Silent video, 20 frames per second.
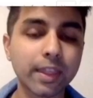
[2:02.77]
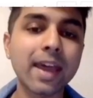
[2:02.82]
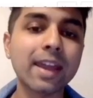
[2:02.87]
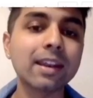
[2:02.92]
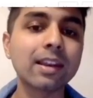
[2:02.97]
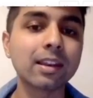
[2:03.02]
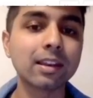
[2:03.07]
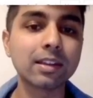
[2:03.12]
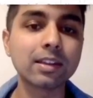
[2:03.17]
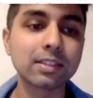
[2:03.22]

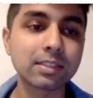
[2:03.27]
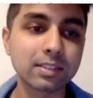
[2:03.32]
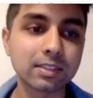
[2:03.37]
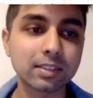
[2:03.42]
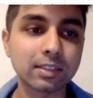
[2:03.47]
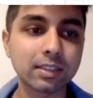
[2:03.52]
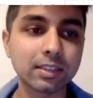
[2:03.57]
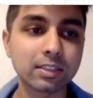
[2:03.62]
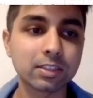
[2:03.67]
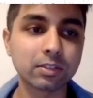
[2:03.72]

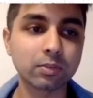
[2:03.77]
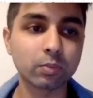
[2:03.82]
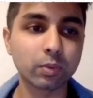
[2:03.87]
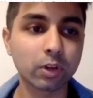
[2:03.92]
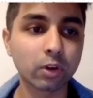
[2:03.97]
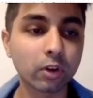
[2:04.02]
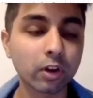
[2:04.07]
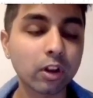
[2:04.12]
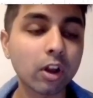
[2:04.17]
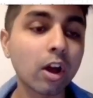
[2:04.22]
list is, we're
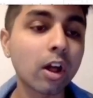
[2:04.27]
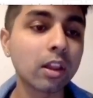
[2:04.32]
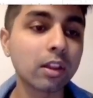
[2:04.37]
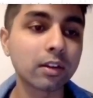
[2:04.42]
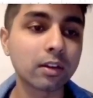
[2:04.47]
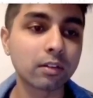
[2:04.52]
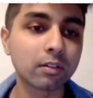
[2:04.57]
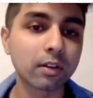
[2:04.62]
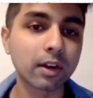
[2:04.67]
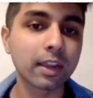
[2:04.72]
going to call it
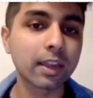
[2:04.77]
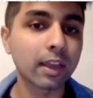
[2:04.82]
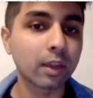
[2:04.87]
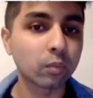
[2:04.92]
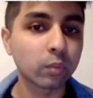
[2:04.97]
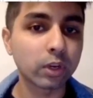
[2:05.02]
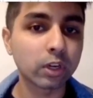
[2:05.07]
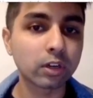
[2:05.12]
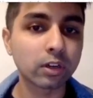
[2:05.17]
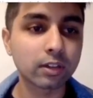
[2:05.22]
array, and
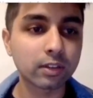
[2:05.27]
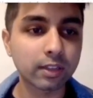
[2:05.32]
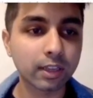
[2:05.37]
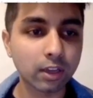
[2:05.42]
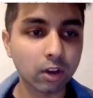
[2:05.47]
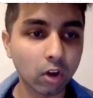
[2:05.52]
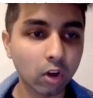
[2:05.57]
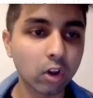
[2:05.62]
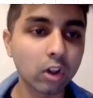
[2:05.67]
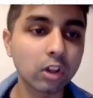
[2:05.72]
we're going to take
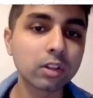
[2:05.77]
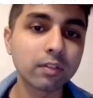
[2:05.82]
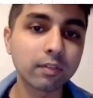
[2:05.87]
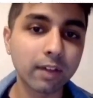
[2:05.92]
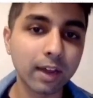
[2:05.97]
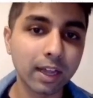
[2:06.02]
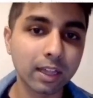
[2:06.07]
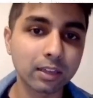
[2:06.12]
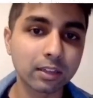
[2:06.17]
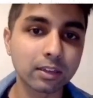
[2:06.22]
all the
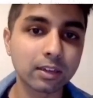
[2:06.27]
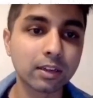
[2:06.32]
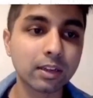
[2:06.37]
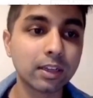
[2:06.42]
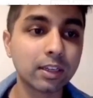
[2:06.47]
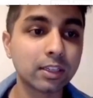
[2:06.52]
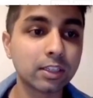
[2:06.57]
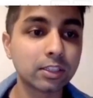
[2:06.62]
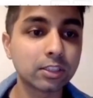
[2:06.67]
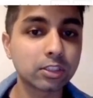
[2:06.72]
valid
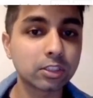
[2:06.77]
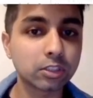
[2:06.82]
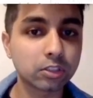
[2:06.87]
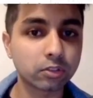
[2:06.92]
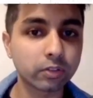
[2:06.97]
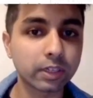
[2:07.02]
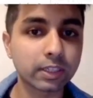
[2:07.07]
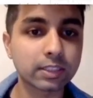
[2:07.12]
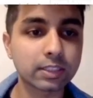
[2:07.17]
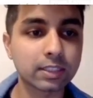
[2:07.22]

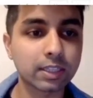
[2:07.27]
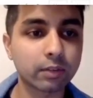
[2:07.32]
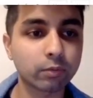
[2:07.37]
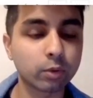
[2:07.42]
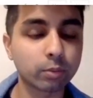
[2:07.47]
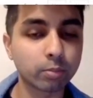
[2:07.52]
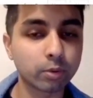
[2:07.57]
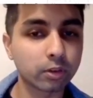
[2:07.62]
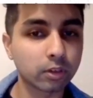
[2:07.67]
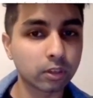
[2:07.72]
strings that we
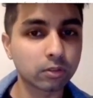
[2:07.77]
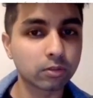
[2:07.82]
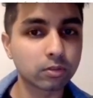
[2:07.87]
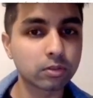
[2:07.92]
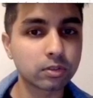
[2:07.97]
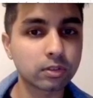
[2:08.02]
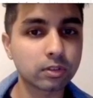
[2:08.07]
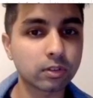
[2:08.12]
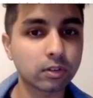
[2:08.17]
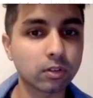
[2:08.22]

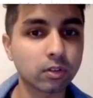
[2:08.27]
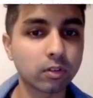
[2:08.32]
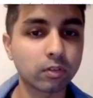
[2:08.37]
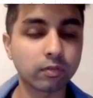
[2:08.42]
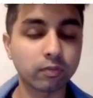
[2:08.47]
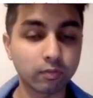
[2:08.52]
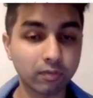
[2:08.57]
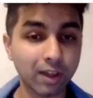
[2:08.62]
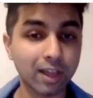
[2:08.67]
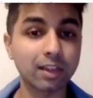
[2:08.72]
produce of
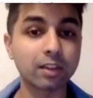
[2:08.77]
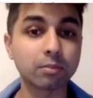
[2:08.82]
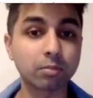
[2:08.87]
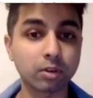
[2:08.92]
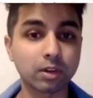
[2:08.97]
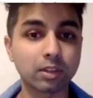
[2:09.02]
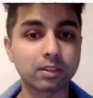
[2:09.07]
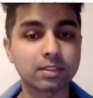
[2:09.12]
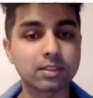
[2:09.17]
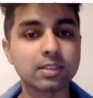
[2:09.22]
valid
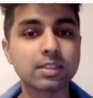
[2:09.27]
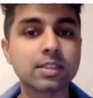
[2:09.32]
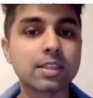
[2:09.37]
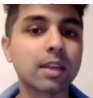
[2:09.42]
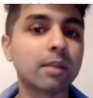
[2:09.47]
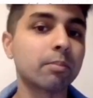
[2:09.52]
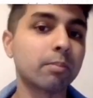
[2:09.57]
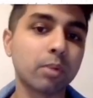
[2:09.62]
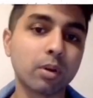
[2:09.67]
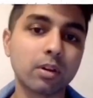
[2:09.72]
parentheses
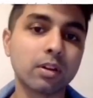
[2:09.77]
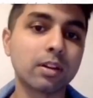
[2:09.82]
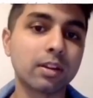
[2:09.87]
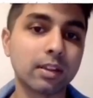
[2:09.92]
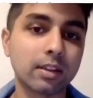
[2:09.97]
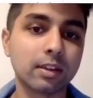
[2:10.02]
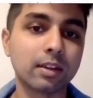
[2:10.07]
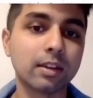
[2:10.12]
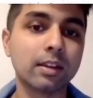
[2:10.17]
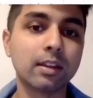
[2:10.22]
and put it
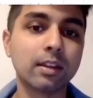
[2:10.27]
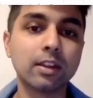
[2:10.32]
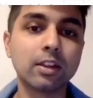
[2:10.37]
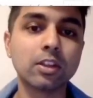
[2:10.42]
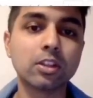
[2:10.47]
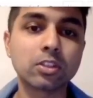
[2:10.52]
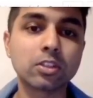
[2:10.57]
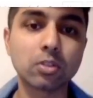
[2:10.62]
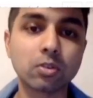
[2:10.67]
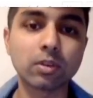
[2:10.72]
in.
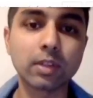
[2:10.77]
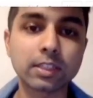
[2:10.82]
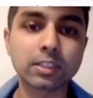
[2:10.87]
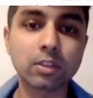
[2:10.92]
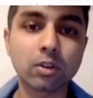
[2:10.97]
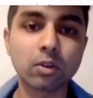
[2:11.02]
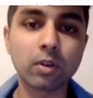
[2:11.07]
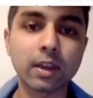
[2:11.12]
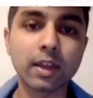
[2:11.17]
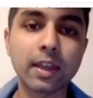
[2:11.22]
So let's
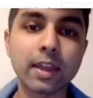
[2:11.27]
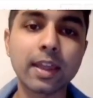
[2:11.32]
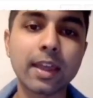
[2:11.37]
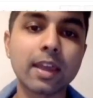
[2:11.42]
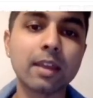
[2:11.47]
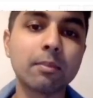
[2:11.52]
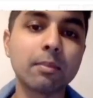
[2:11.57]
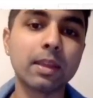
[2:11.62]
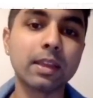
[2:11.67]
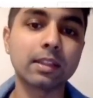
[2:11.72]
go ahead
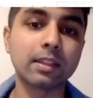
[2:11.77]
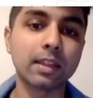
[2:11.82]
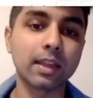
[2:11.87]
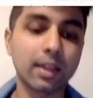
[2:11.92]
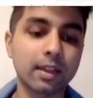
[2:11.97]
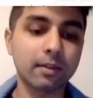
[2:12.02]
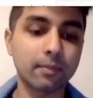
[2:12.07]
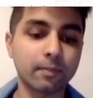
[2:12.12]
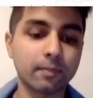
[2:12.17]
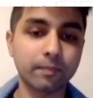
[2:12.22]
and make that.
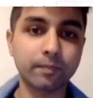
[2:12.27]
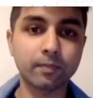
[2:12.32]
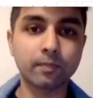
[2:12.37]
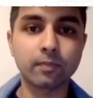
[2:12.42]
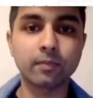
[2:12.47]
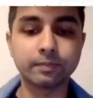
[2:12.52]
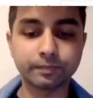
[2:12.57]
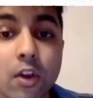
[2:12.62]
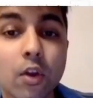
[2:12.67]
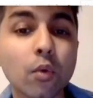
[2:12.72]

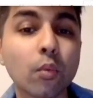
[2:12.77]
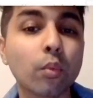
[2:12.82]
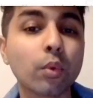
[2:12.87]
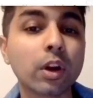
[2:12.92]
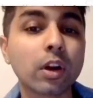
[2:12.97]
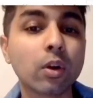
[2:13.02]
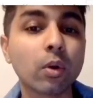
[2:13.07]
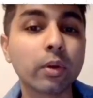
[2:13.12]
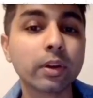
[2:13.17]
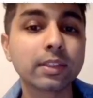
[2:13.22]
We're
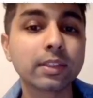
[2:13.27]
going to